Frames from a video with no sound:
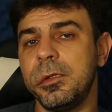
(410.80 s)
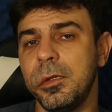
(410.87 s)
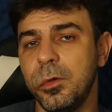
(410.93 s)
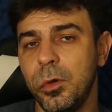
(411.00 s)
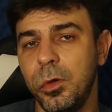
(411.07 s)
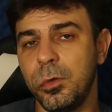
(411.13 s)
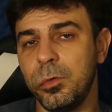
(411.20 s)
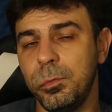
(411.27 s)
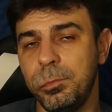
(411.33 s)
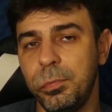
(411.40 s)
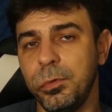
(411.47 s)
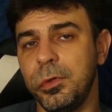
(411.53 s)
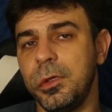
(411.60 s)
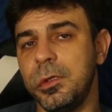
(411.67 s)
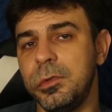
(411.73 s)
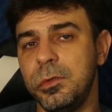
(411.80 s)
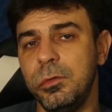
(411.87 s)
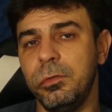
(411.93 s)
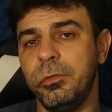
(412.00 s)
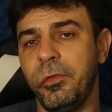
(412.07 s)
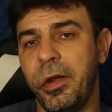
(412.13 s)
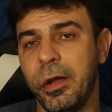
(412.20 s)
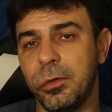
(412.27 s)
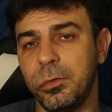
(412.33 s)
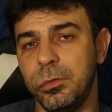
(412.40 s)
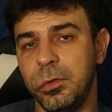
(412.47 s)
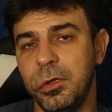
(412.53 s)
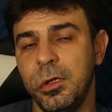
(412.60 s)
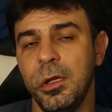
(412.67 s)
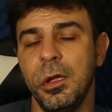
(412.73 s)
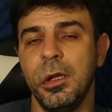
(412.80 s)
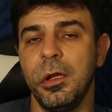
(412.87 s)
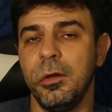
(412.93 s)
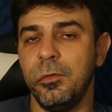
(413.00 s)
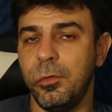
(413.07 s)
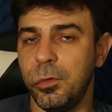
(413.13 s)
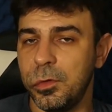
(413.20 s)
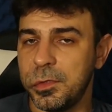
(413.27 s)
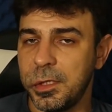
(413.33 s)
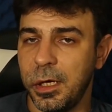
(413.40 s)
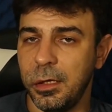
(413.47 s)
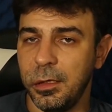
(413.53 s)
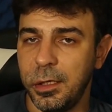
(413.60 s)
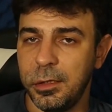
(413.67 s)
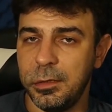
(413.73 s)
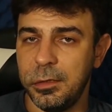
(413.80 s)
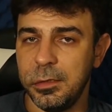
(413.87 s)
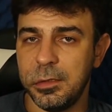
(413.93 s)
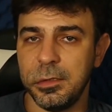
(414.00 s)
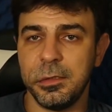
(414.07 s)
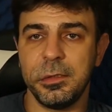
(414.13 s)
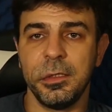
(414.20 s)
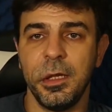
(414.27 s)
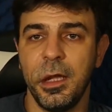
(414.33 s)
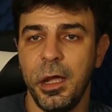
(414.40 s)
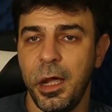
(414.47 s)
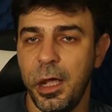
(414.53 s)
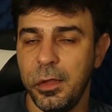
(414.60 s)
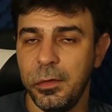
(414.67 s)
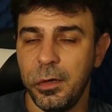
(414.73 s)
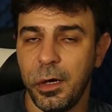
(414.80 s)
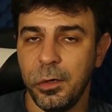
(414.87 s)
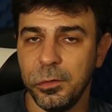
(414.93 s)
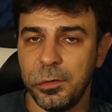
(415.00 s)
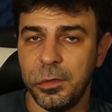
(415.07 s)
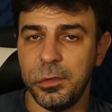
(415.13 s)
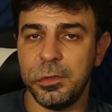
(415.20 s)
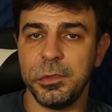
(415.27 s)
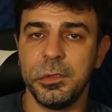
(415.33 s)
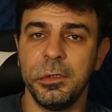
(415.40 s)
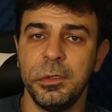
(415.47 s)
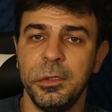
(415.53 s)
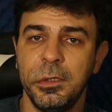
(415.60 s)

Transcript: he going to put his new factory for satellite dishes and routers?